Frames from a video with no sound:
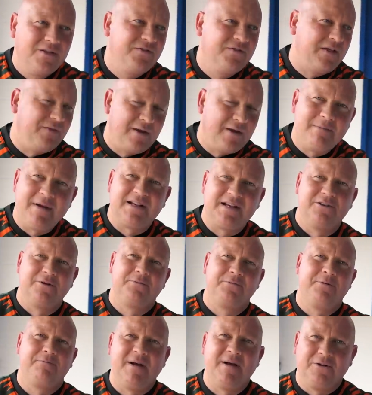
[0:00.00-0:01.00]
Then they messed
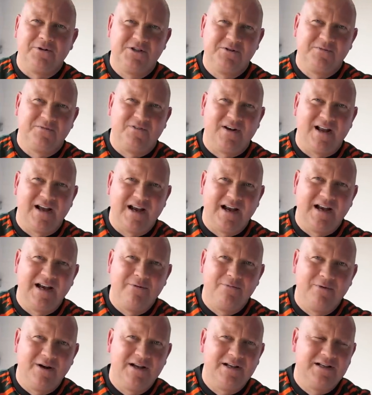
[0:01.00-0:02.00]
up the Belgian flag
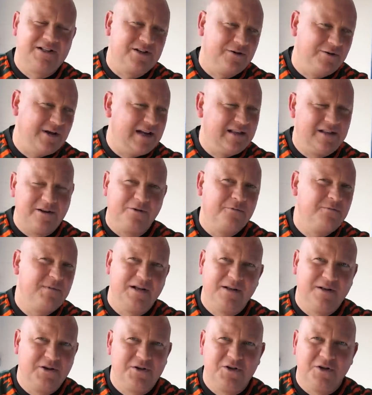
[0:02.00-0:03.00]
anyway, and so it ended up
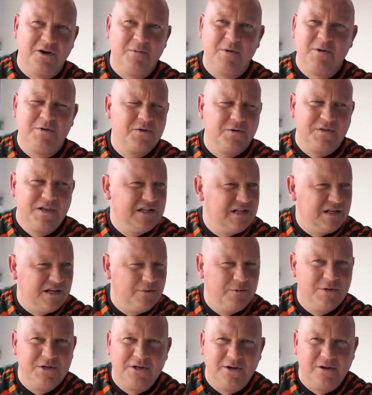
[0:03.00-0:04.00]
being a German. It's nothing to
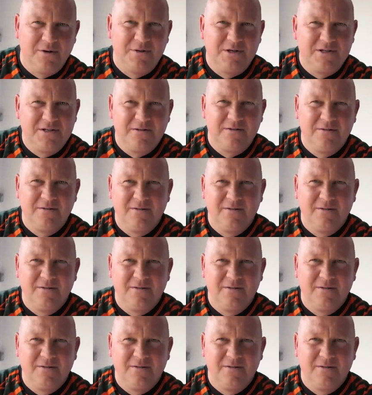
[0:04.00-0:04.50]
do with Germans.